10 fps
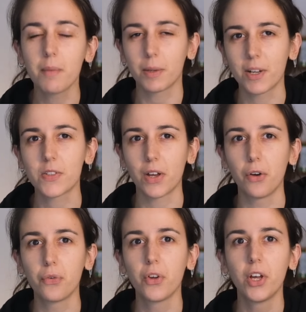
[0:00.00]

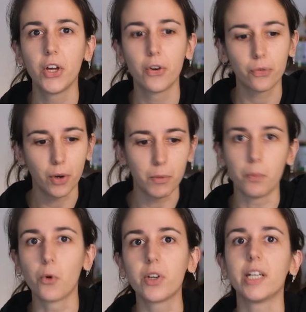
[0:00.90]
myself from the
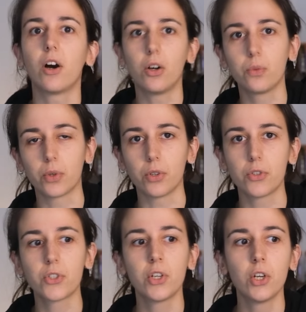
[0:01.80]
morning
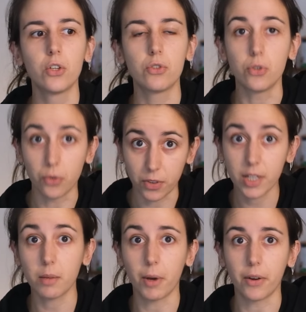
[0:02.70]
onwards to
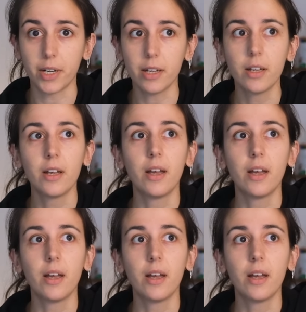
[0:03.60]
think about it